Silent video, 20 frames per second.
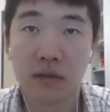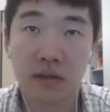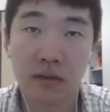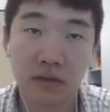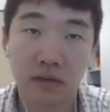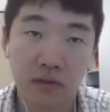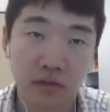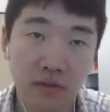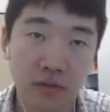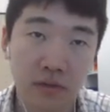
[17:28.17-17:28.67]

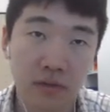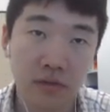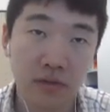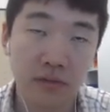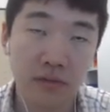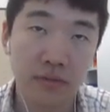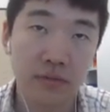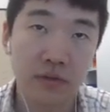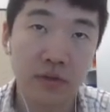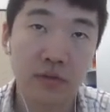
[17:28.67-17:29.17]

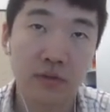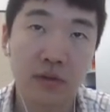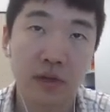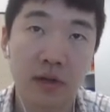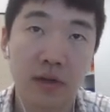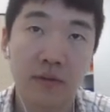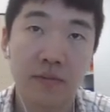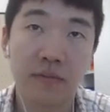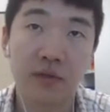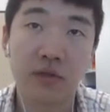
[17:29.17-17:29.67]
to
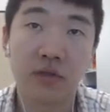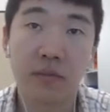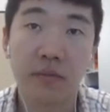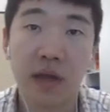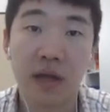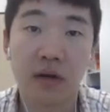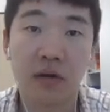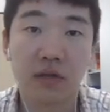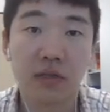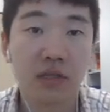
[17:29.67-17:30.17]
the
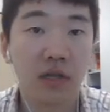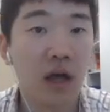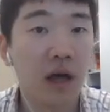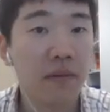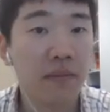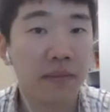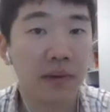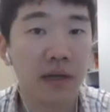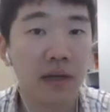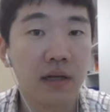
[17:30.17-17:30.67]

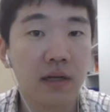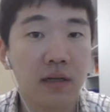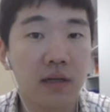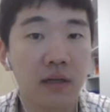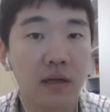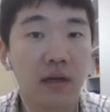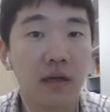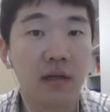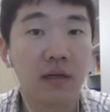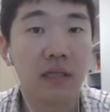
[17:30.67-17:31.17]
macroscopic
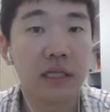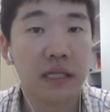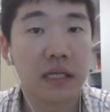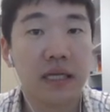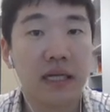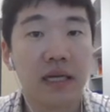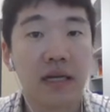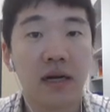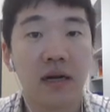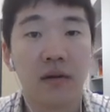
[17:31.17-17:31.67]

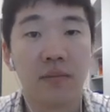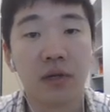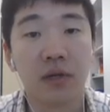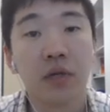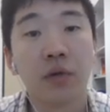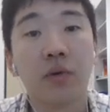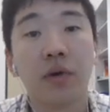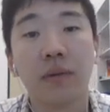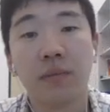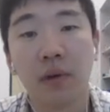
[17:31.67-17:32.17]

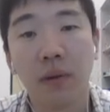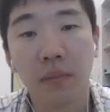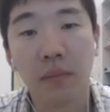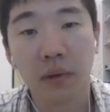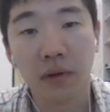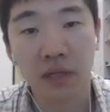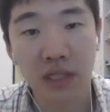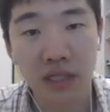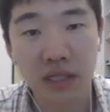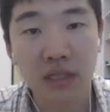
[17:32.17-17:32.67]
material
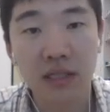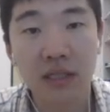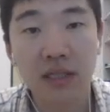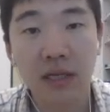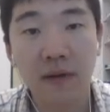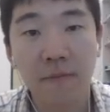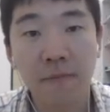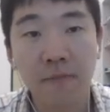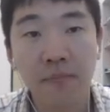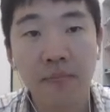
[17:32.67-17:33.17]
properties.
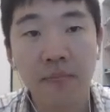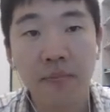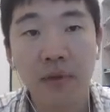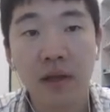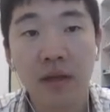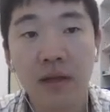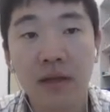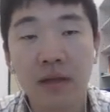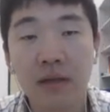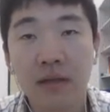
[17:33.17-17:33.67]

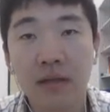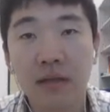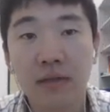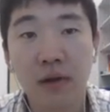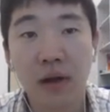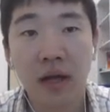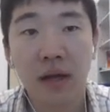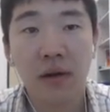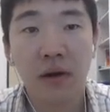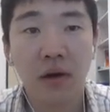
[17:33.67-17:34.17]
So
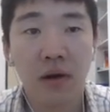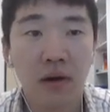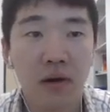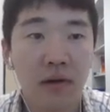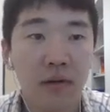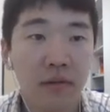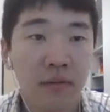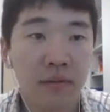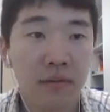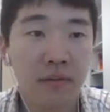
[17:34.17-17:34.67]
I
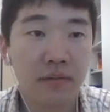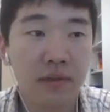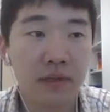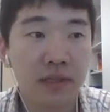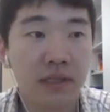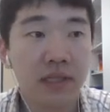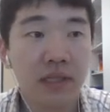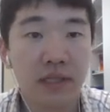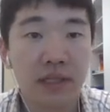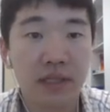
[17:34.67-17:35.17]
hope
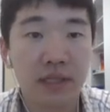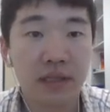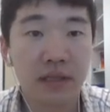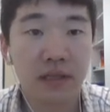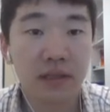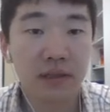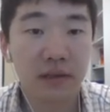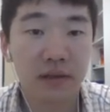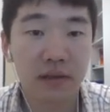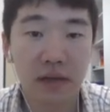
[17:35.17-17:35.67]
this is
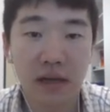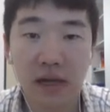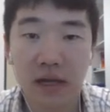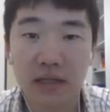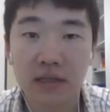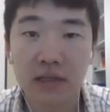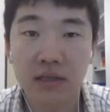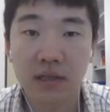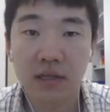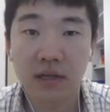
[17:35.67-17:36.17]

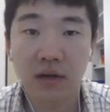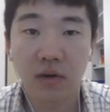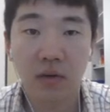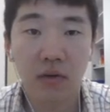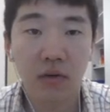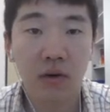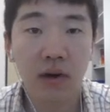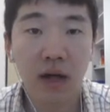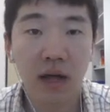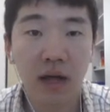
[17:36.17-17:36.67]
actually
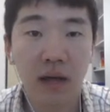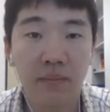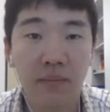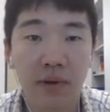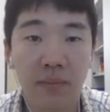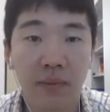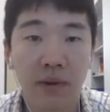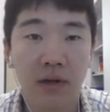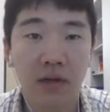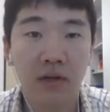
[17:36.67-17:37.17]
all I
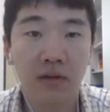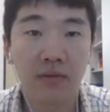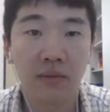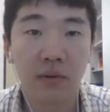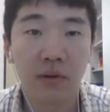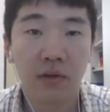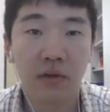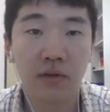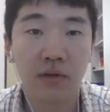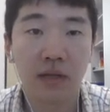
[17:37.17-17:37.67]
prepared
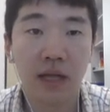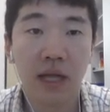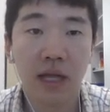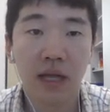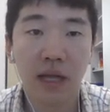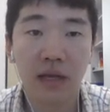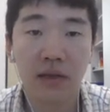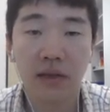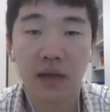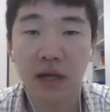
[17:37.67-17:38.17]
for
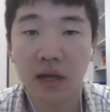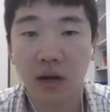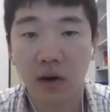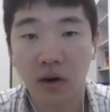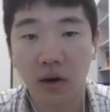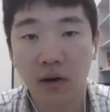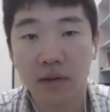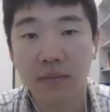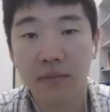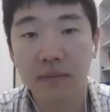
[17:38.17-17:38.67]
today, and I
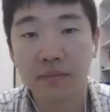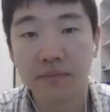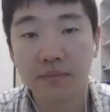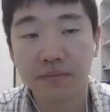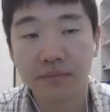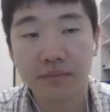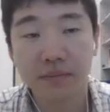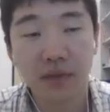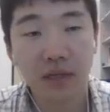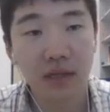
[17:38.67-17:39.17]
hope
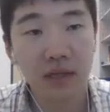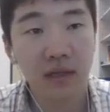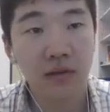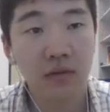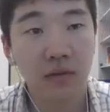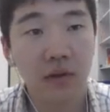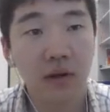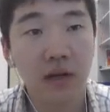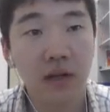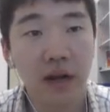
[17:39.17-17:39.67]
it's
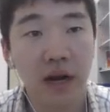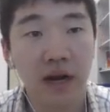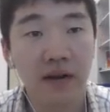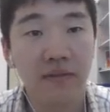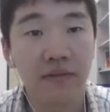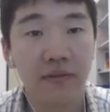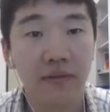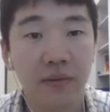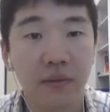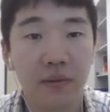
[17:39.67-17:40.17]
really
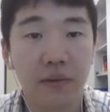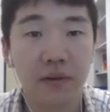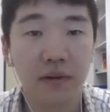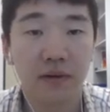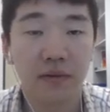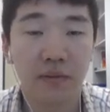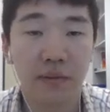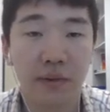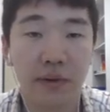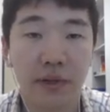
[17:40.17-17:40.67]
helpful
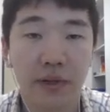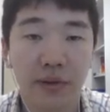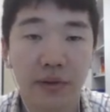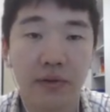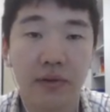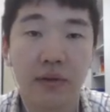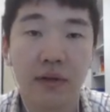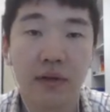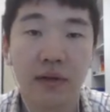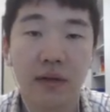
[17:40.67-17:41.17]
for
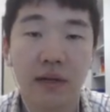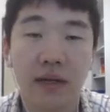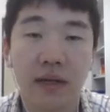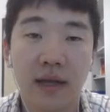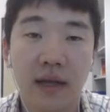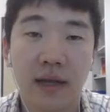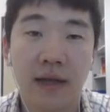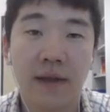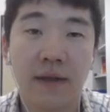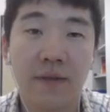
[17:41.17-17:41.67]
you,
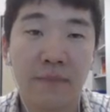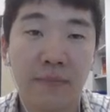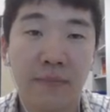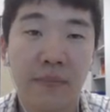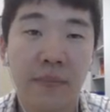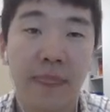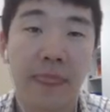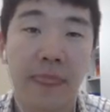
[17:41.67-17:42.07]
and